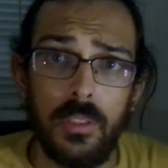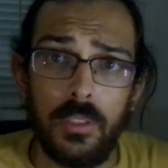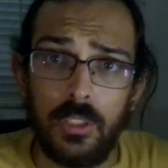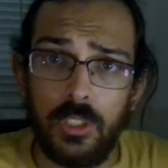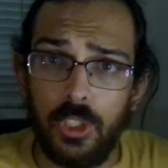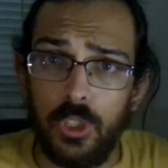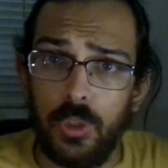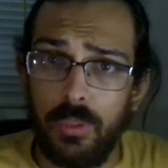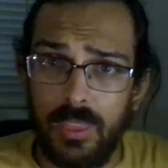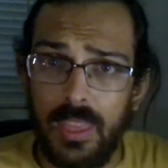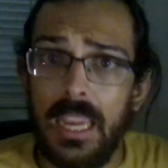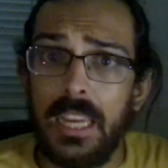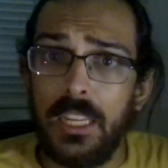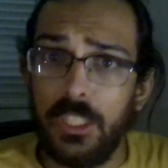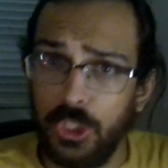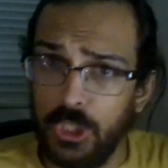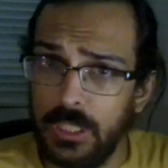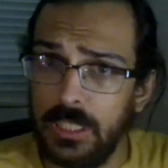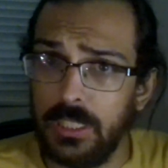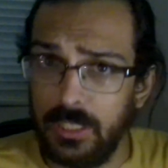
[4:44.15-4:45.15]
You think
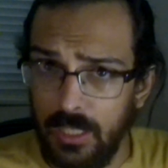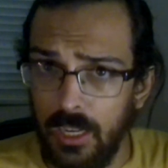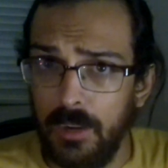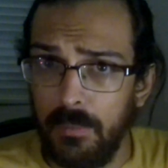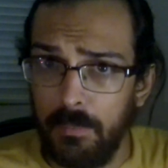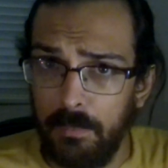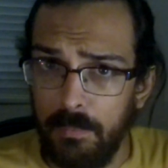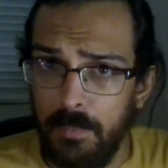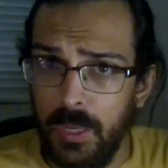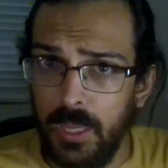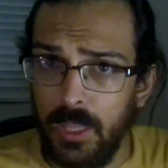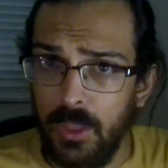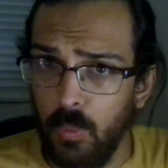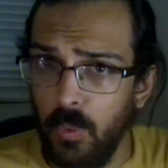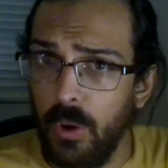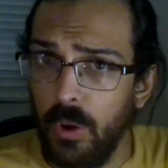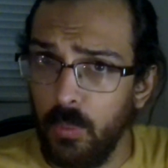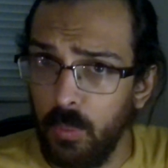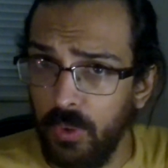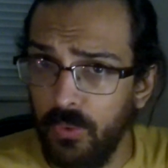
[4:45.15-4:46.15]
she's going to be the
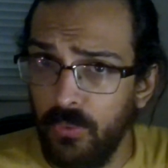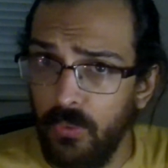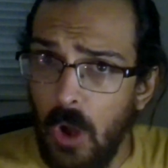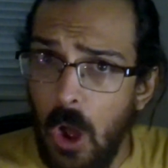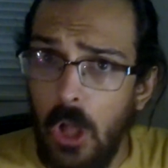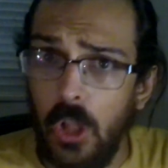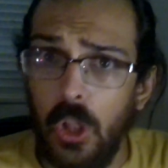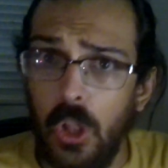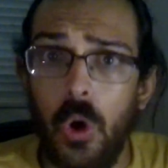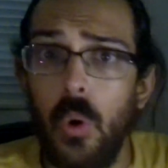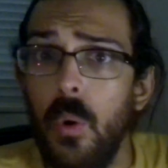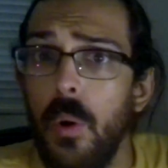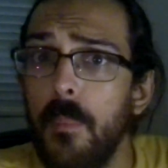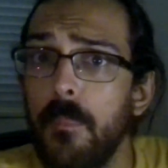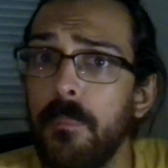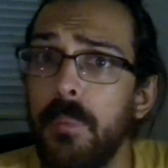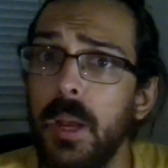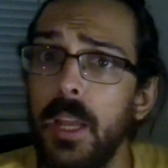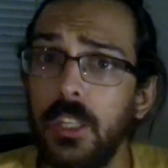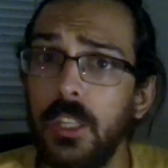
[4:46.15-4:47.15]
one we follow,
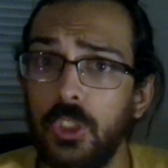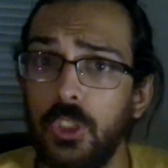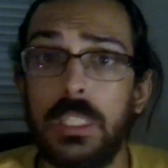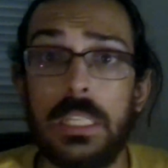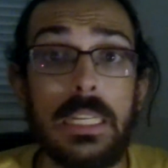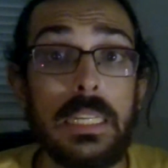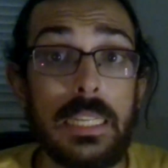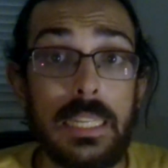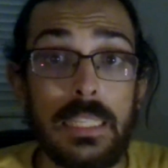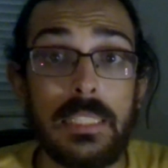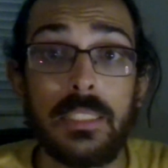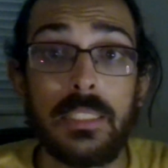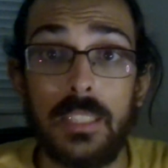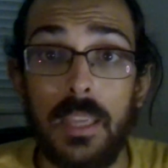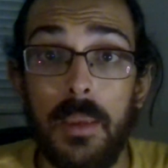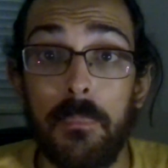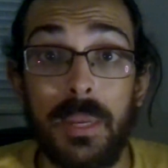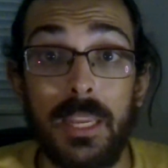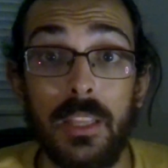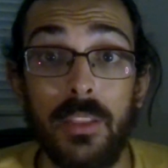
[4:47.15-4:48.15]
but she ends
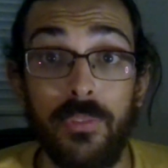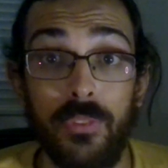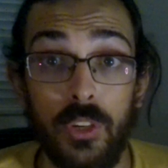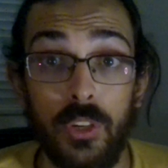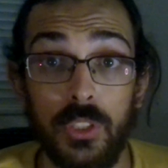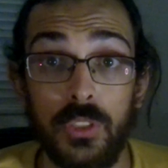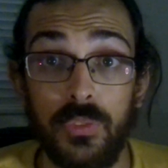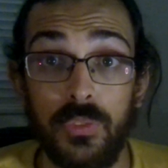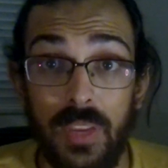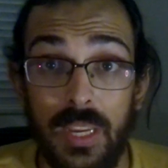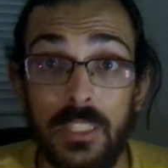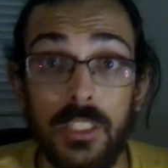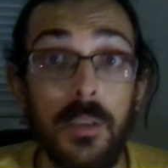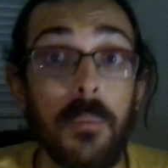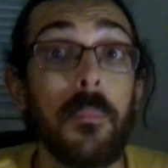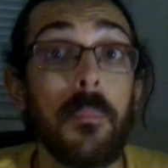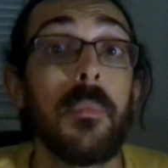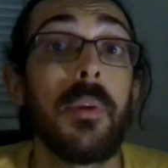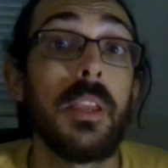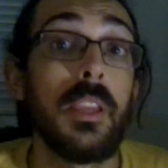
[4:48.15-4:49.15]
up being the first
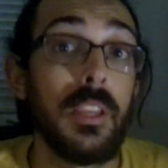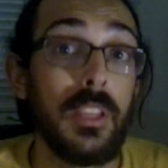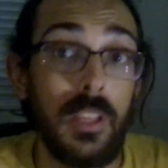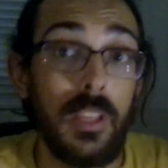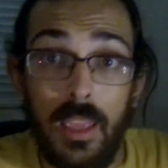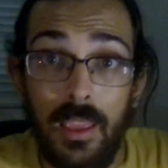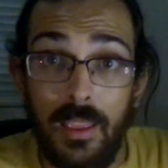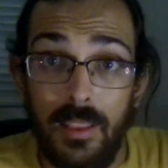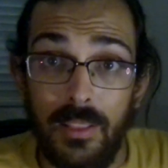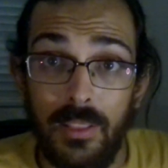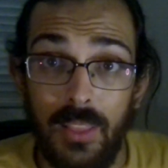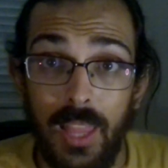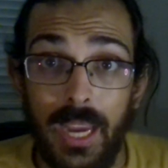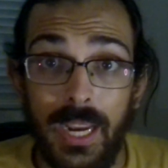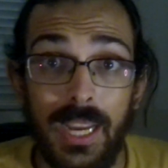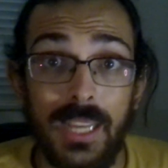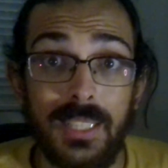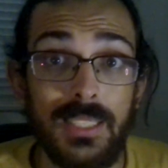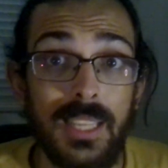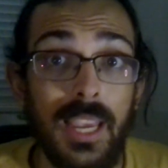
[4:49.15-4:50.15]
victim.
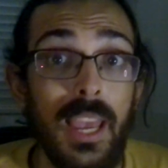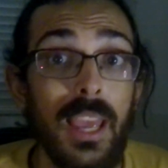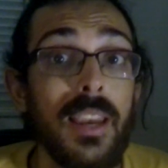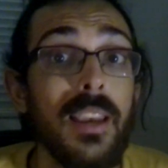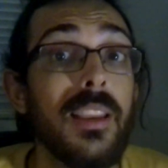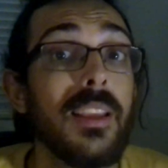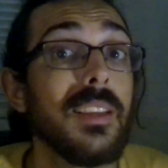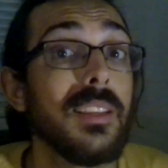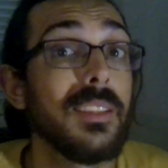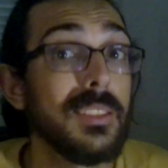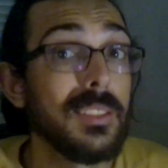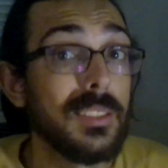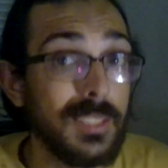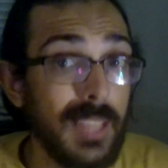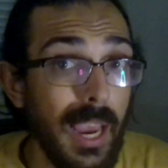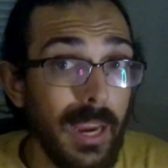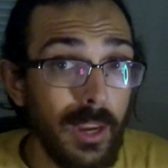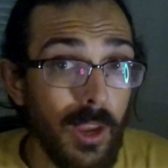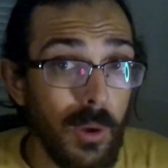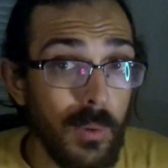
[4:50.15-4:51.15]
Like I said,
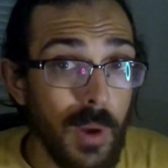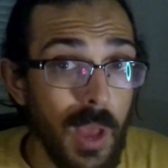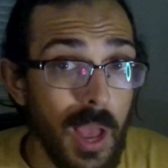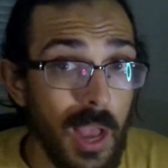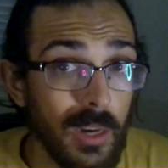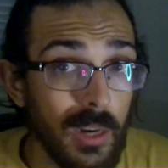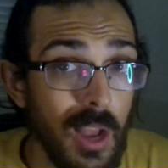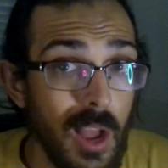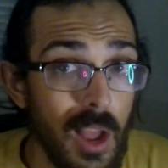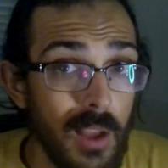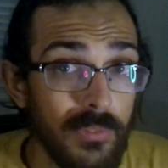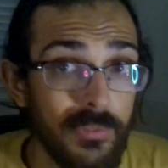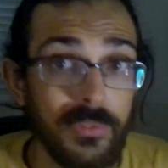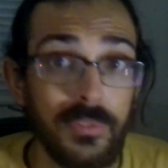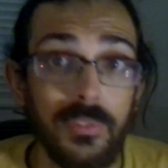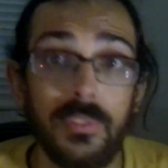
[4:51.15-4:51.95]
psycho knockoff.